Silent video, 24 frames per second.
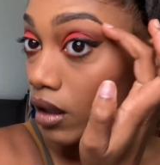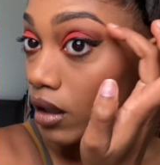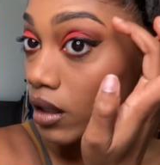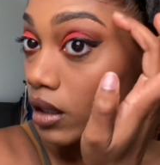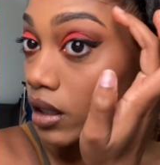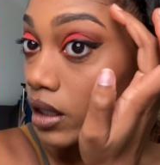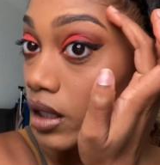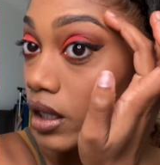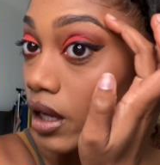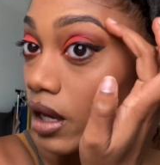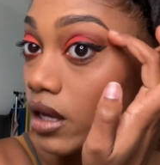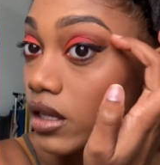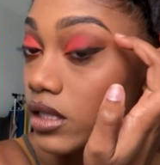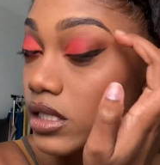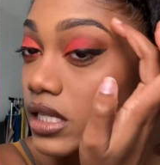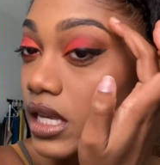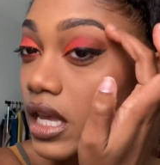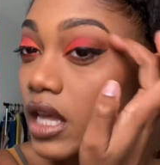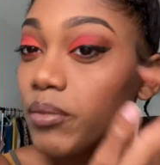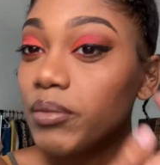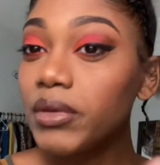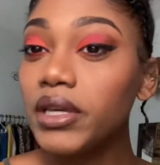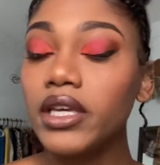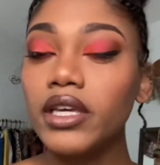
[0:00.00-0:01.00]
Y'all tell
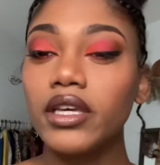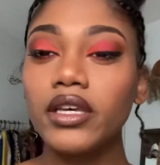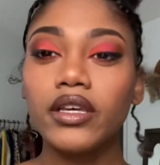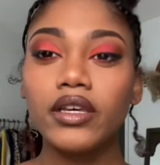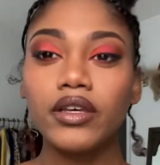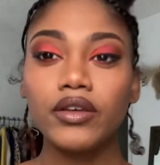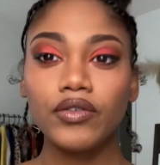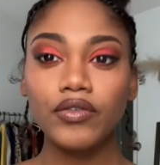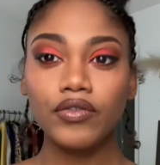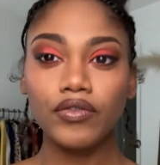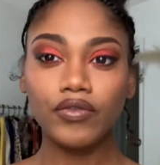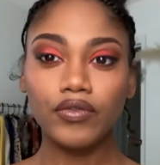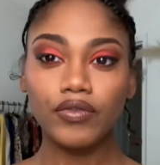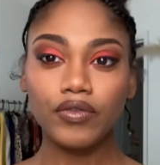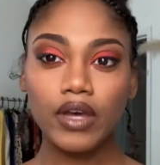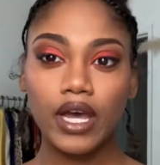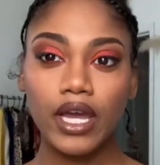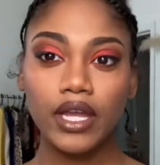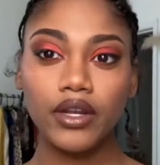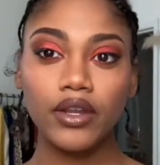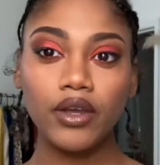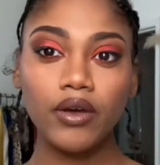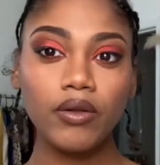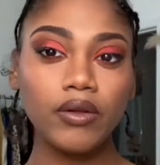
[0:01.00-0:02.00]
me if, I
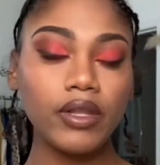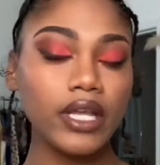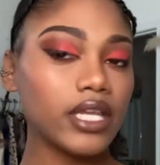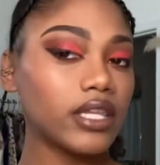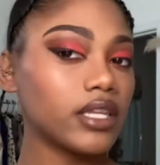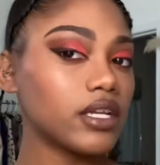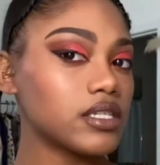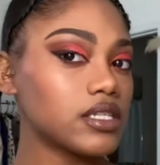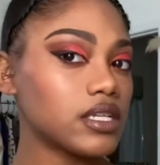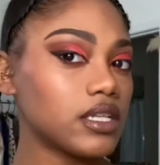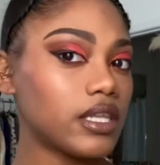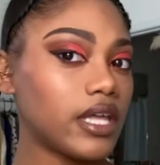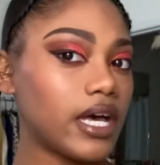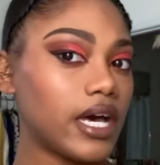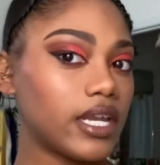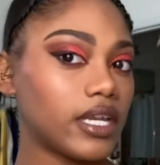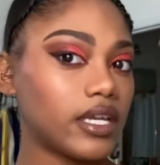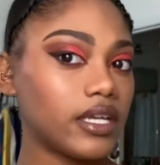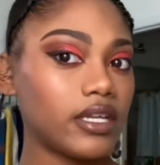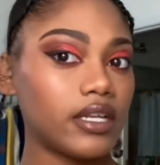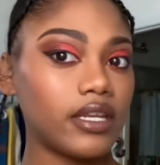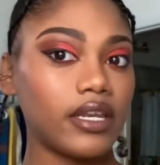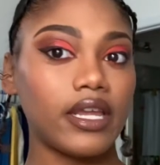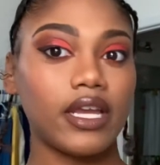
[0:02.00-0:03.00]
know like there's a lot
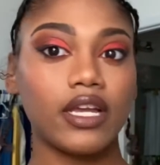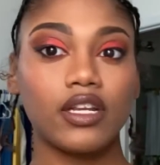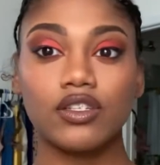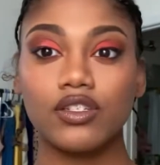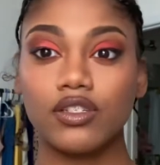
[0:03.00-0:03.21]
of natural,